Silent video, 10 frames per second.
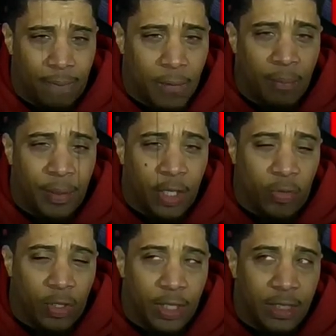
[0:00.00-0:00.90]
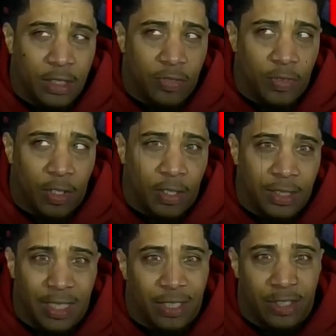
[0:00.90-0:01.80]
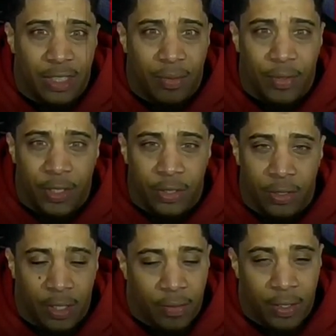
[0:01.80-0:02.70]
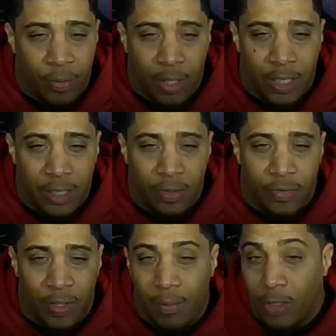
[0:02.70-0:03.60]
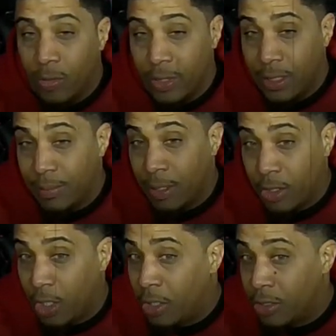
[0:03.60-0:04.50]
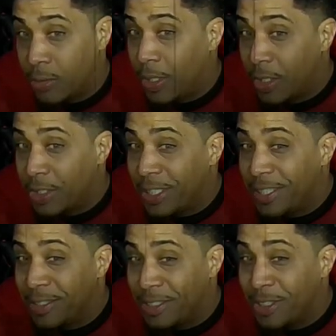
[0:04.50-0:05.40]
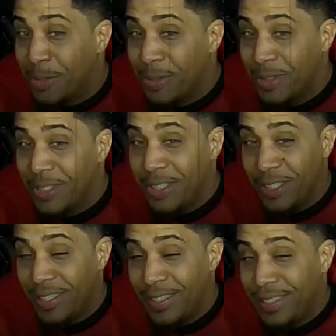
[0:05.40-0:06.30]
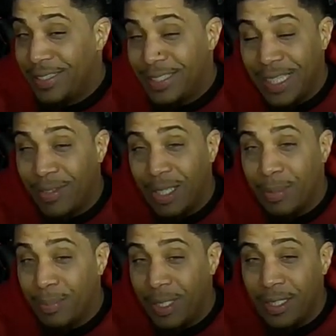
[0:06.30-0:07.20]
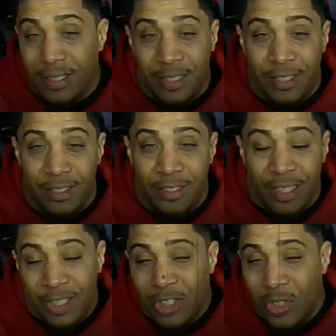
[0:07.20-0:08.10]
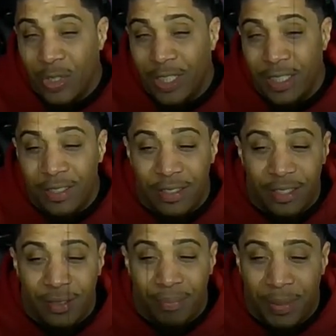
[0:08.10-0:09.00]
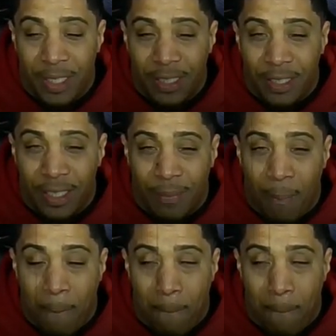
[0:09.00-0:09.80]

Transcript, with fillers: a bigger release as far as not just at Regal, like around where I live. I uh, wish it was at some of the smaller theaters too. Save a couple bucks, enjoy it. But um,